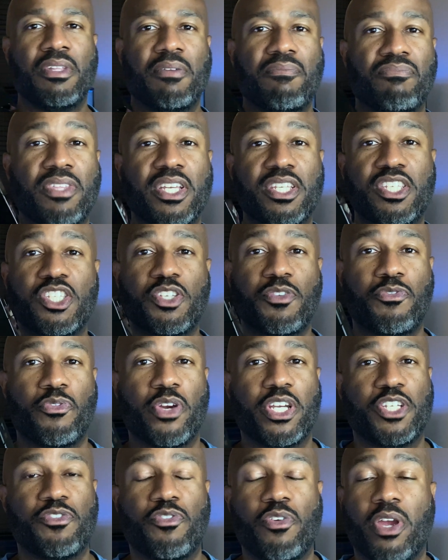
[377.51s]
This is a fresh
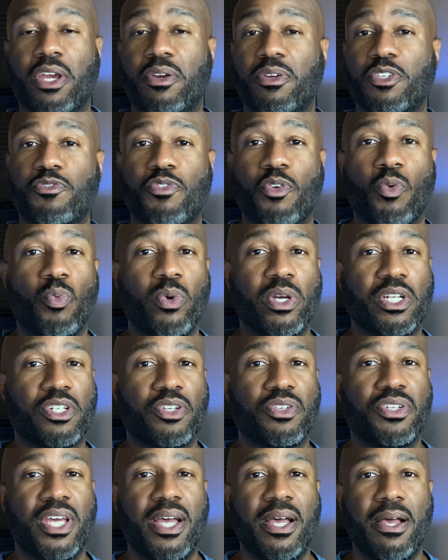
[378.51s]
fragrance for
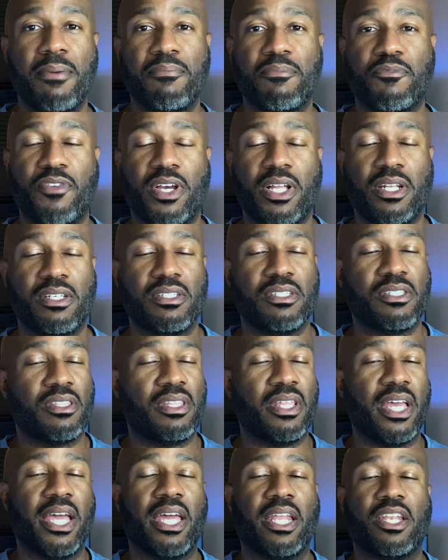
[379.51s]
wintertime, fellas,
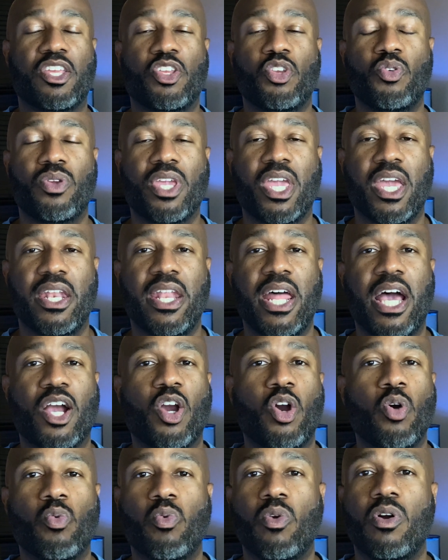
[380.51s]
that you cannot
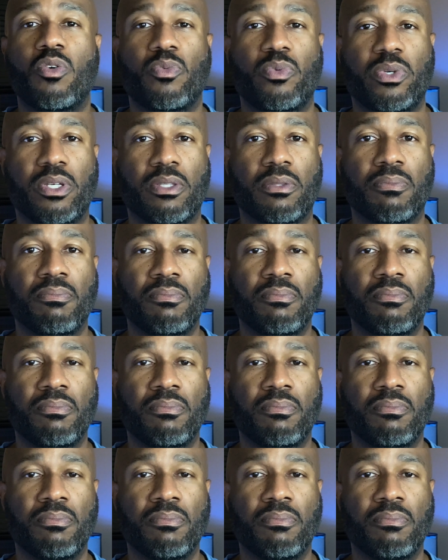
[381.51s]
go wrong with.